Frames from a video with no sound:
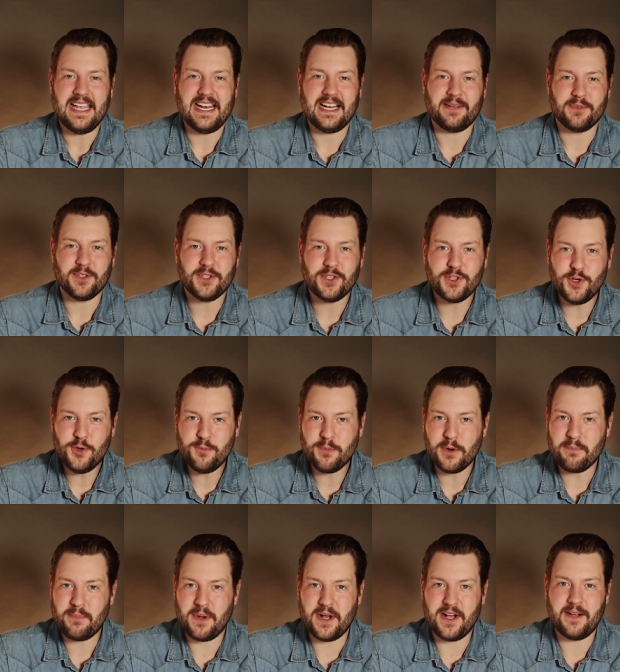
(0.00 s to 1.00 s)
and I'm
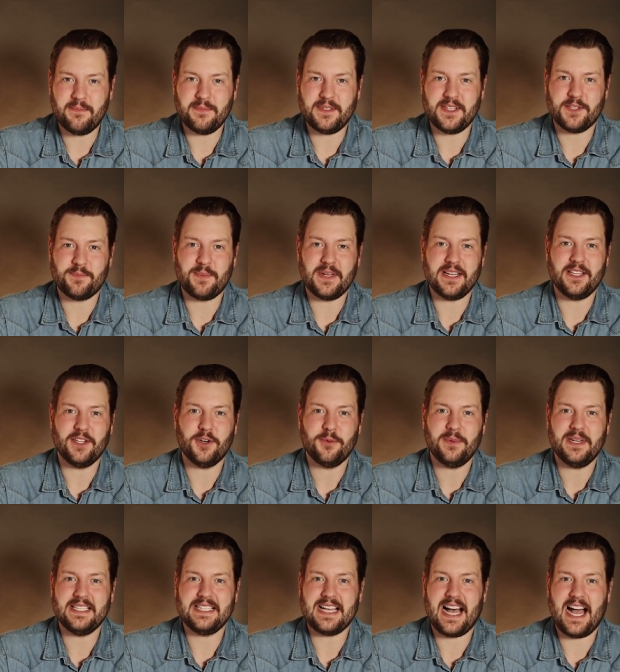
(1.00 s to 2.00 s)
super pumped to spend a
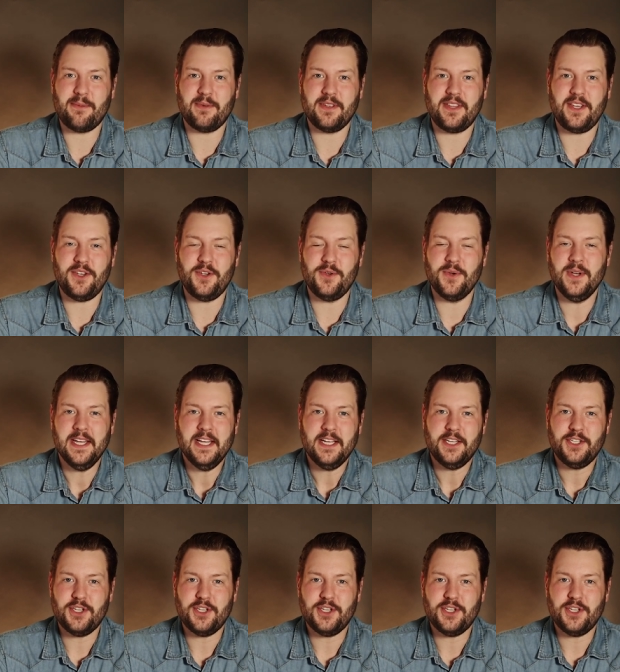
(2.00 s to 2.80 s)
little bit of time with you